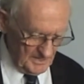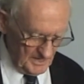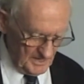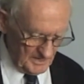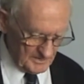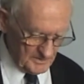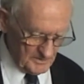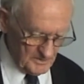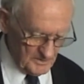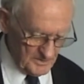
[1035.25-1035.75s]

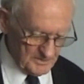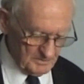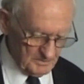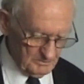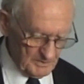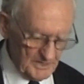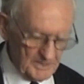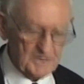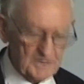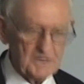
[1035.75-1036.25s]
and
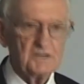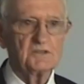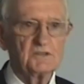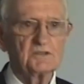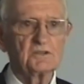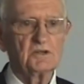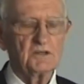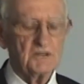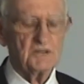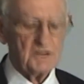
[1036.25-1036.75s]
contemplating
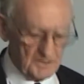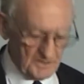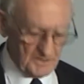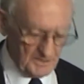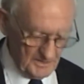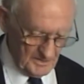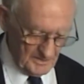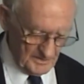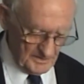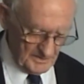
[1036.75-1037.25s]
joining
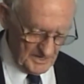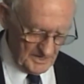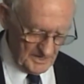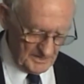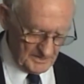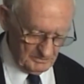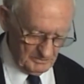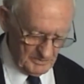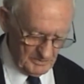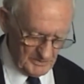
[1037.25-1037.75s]
the
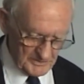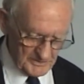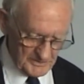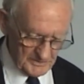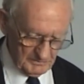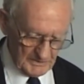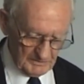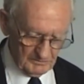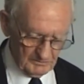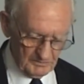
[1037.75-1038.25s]

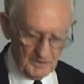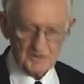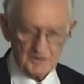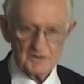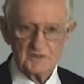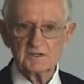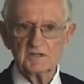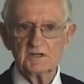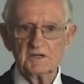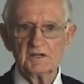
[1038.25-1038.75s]
anti-Bolshevik
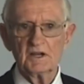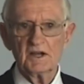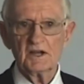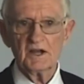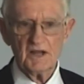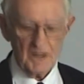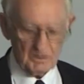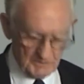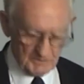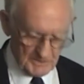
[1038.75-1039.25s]
volunteer
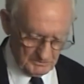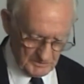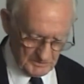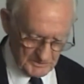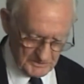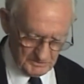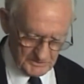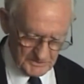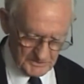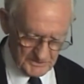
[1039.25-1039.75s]
army,
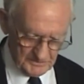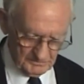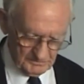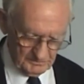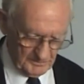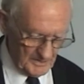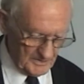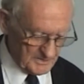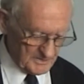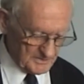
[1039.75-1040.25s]
which was to
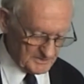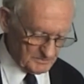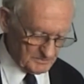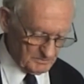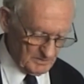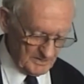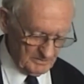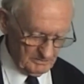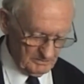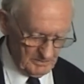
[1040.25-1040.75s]
fight its
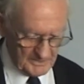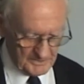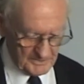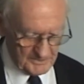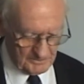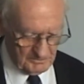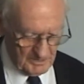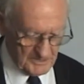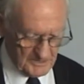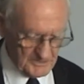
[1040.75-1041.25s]
way back
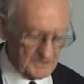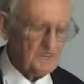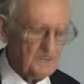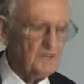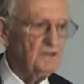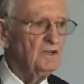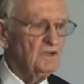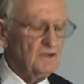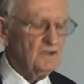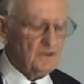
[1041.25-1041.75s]
to Russia,
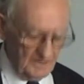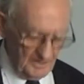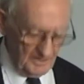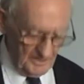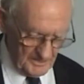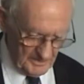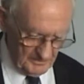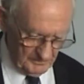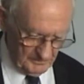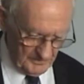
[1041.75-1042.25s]
uh,
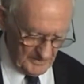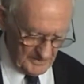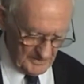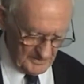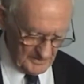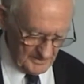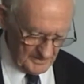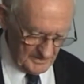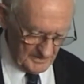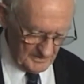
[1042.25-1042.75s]
they
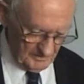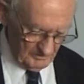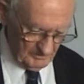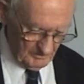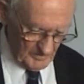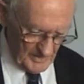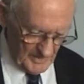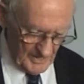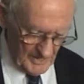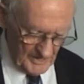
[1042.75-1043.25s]
finally
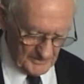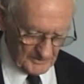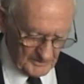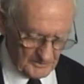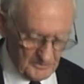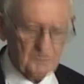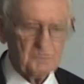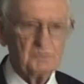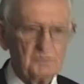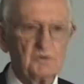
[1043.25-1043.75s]
had the
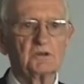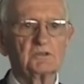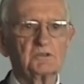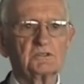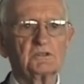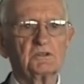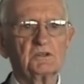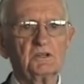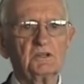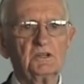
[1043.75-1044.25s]
good
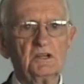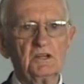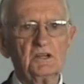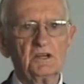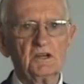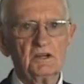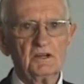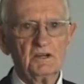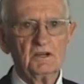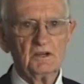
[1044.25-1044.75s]
fortune to
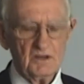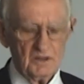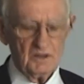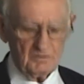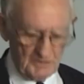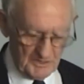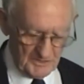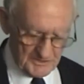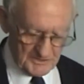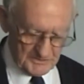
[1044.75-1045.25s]
hear of
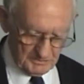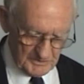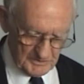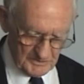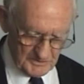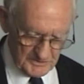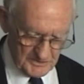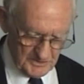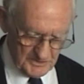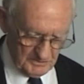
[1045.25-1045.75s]
a
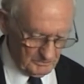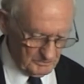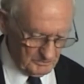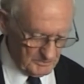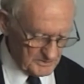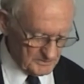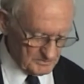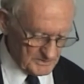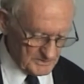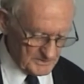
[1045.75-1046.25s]
hospital ship
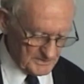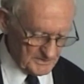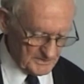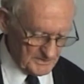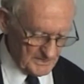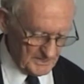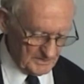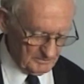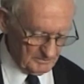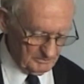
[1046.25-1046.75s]
which was to
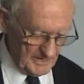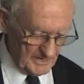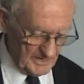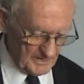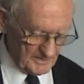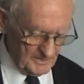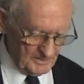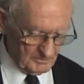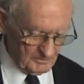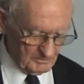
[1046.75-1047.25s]
take back
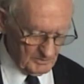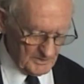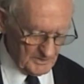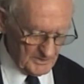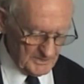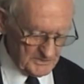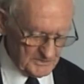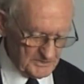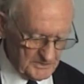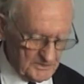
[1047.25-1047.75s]

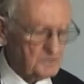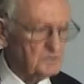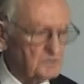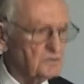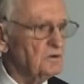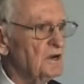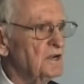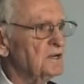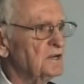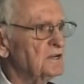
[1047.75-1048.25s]
released
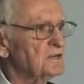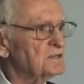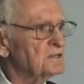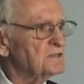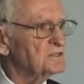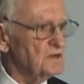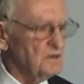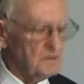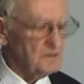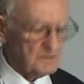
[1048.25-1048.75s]
Ukrainian
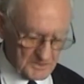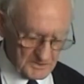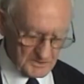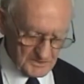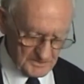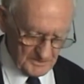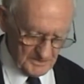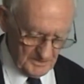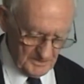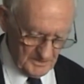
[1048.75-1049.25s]

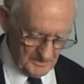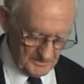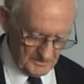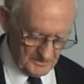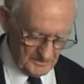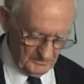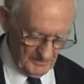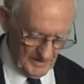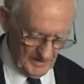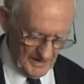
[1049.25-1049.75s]
soldiers
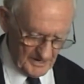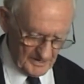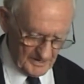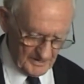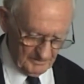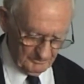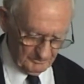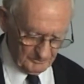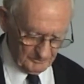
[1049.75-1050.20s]
to Varna.